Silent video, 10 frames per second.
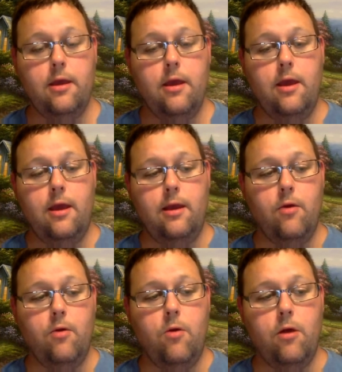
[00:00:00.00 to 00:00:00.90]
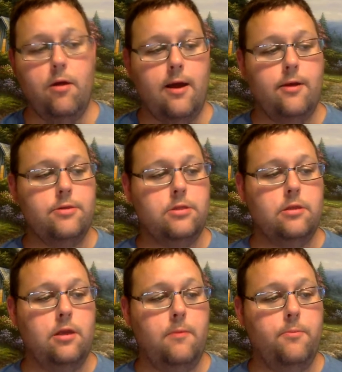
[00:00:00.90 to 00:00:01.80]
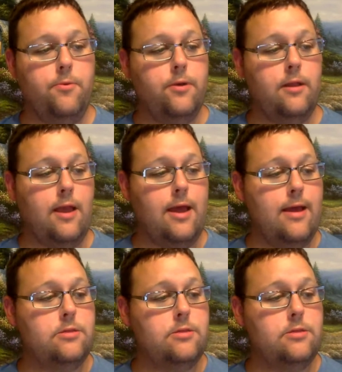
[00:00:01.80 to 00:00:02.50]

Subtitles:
and go across the pointed lines,